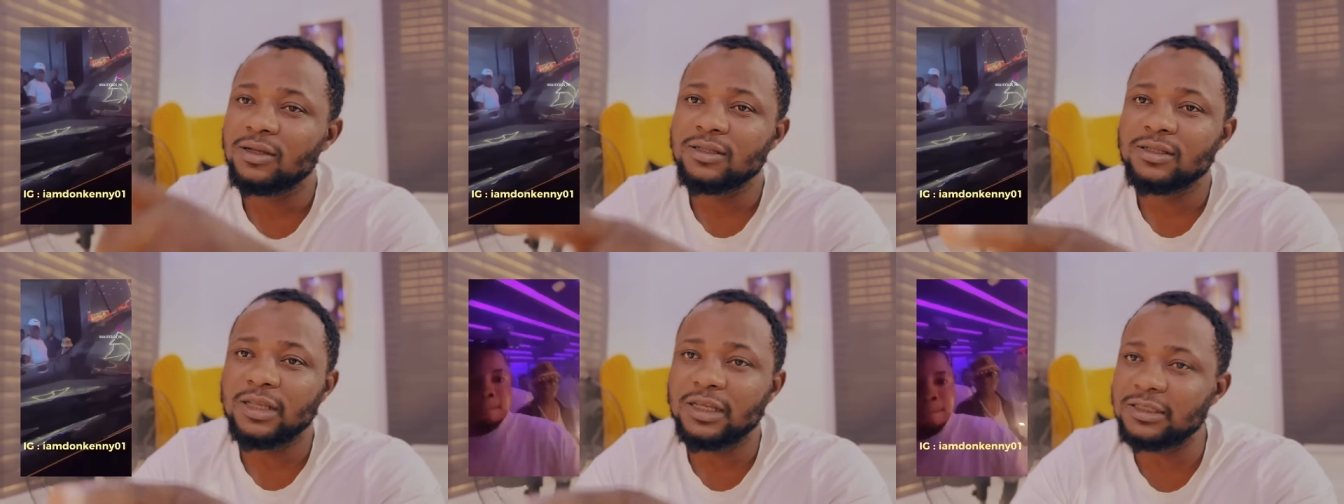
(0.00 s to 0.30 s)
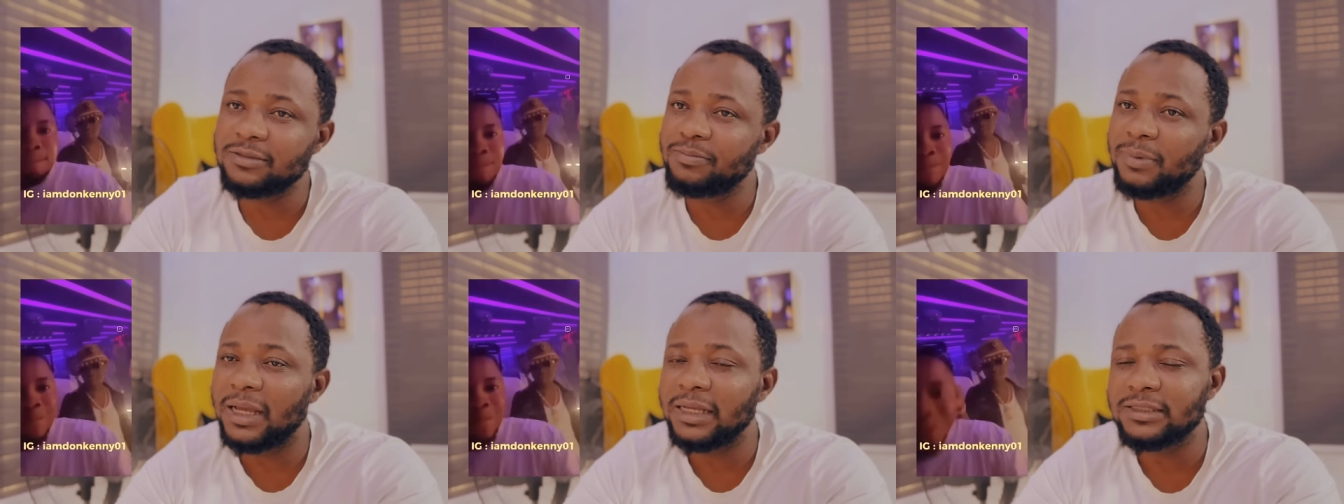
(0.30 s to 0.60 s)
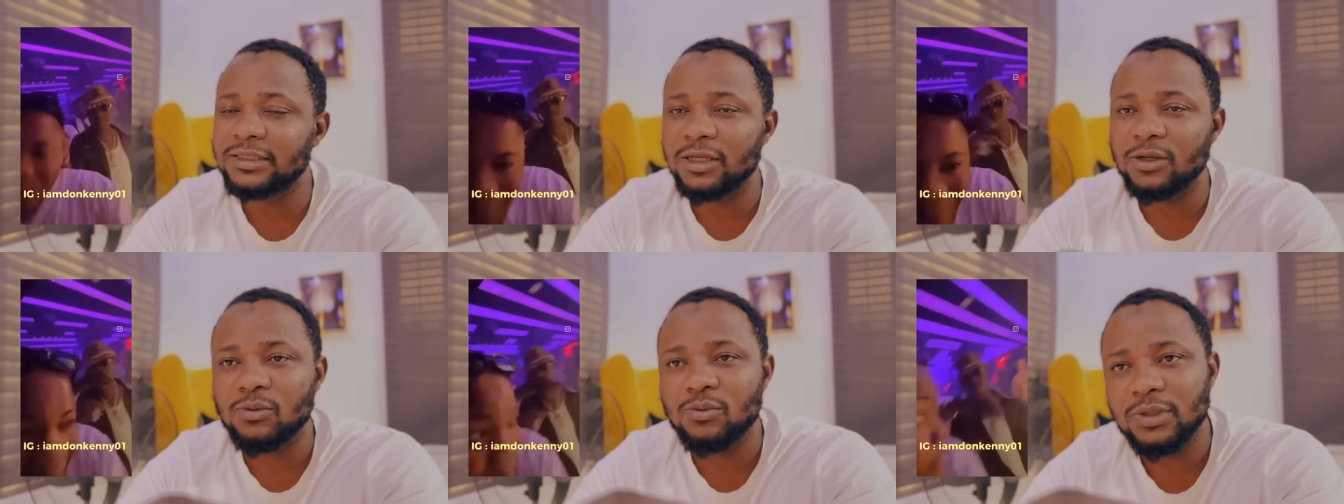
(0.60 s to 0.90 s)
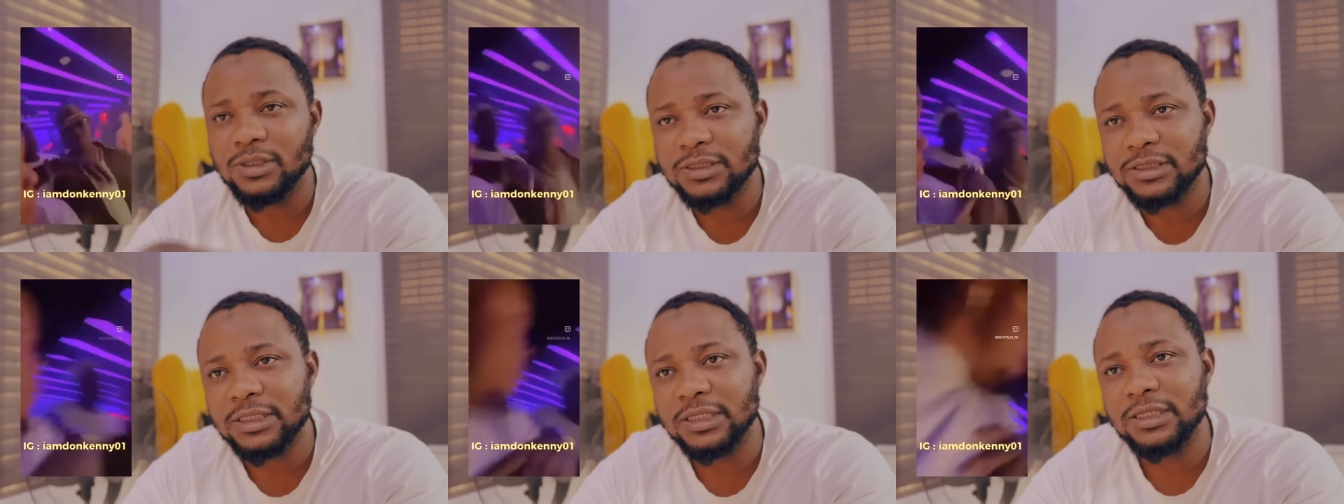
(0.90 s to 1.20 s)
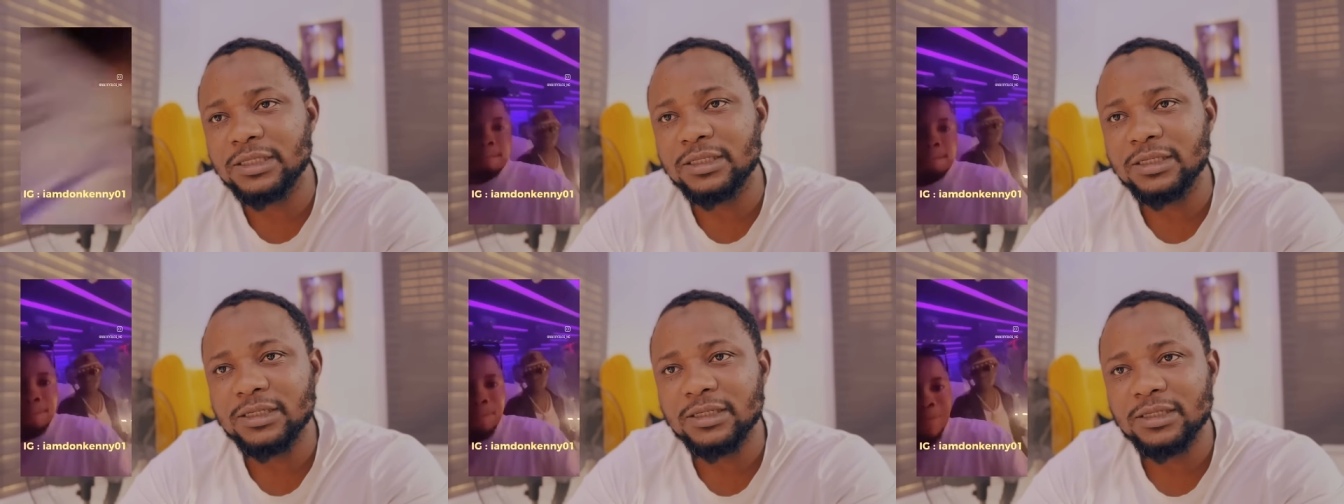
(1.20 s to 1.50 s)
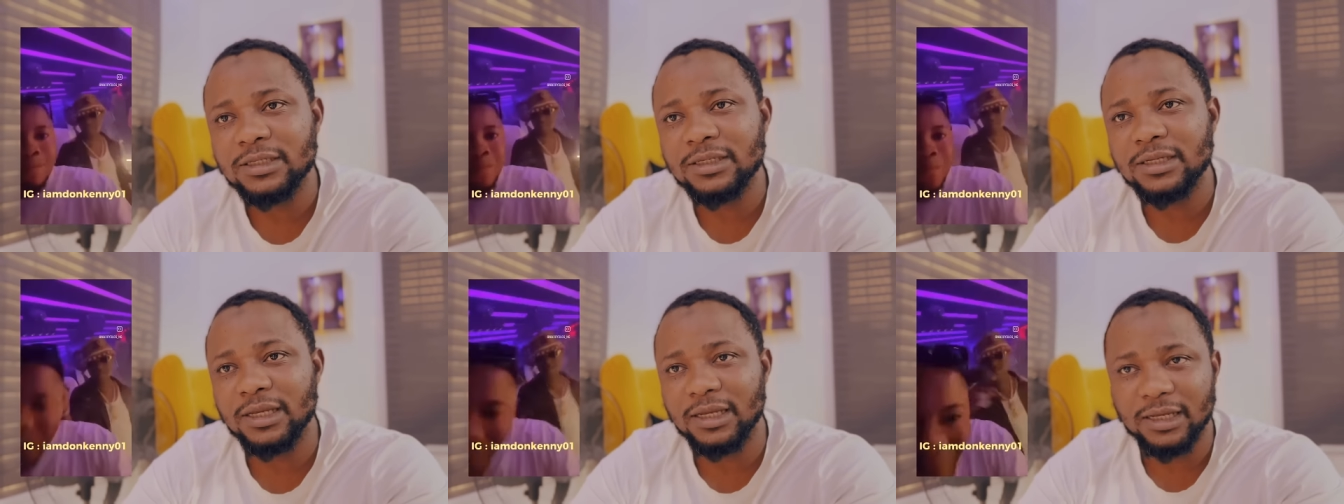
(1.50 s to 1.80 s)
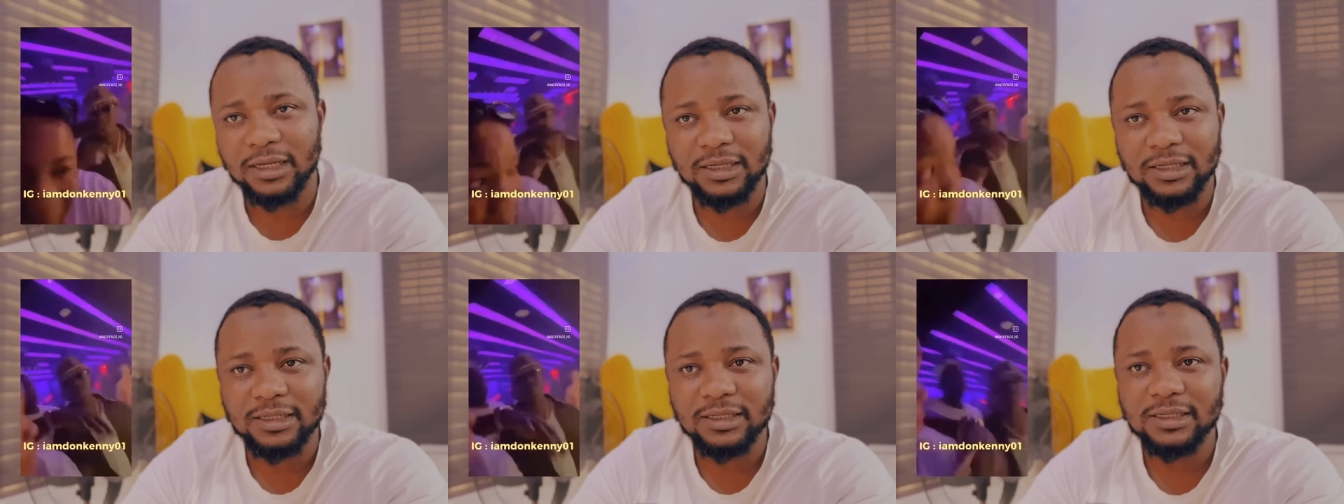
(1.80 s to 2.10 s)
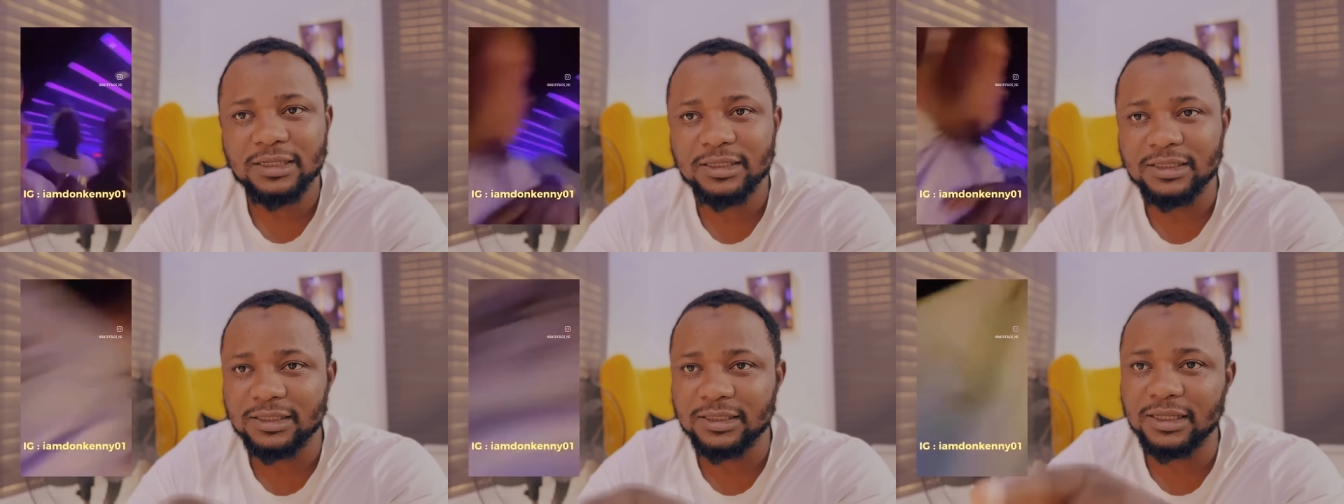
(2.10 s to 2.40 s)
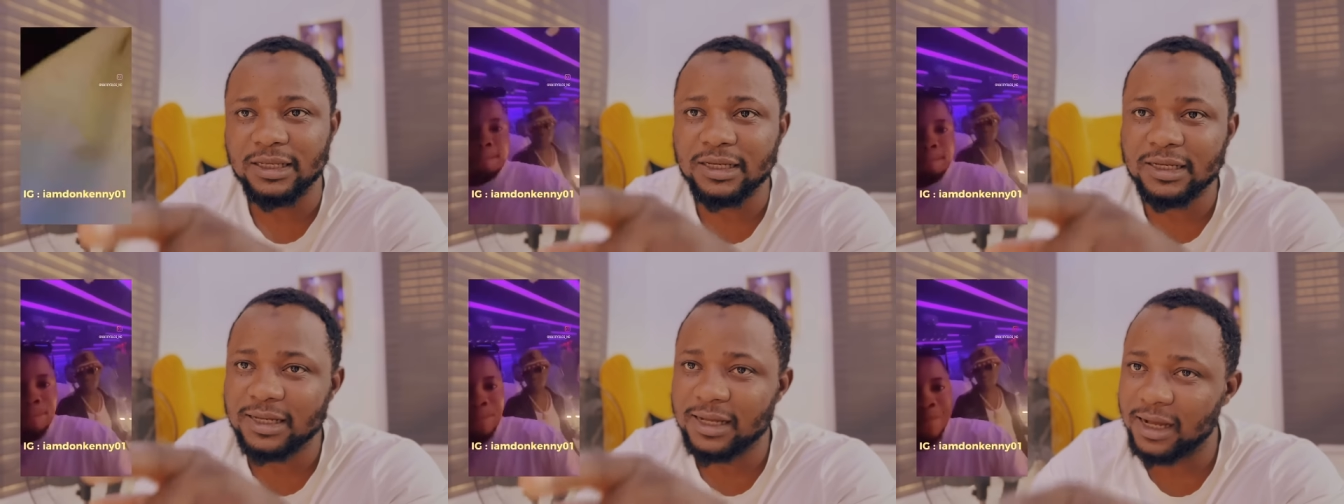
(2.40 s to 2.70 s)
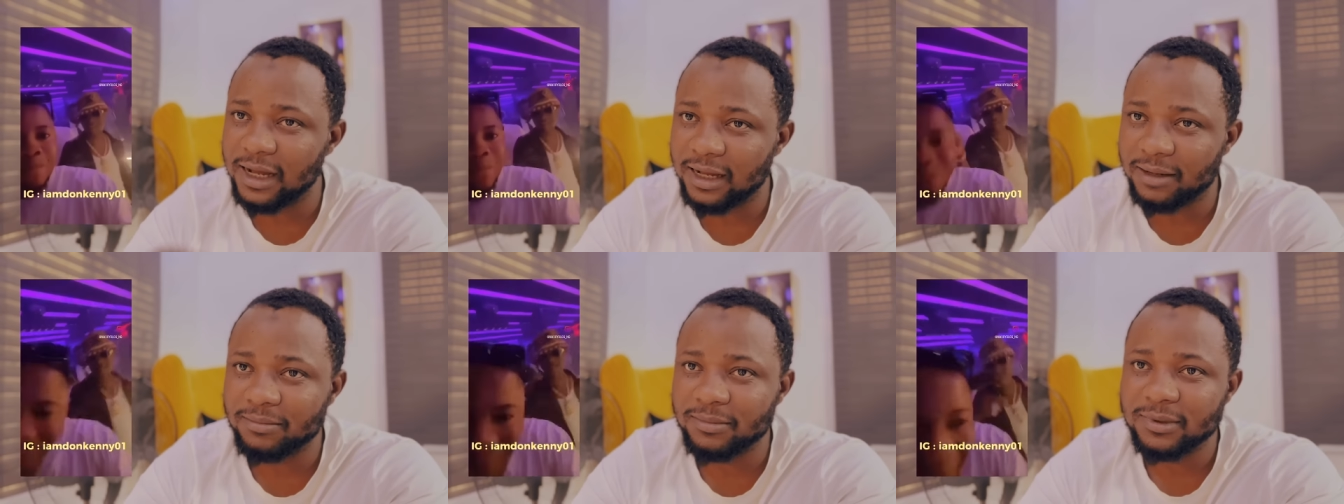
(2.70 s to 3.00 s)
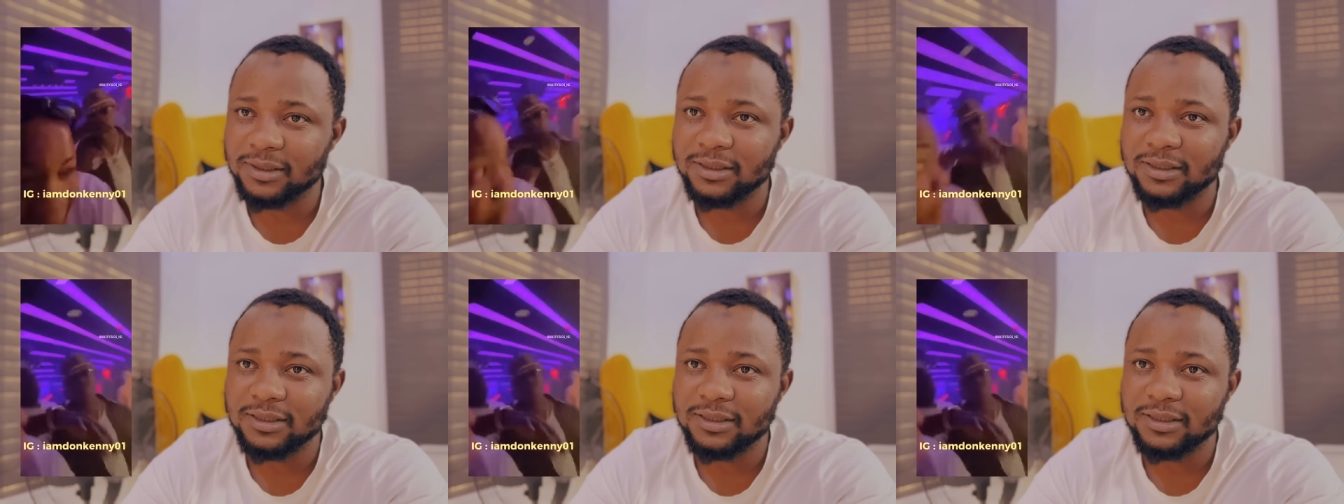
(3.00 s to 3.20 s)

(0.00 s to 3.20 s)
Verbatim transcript: Despite say Wizkid, eh, they calm.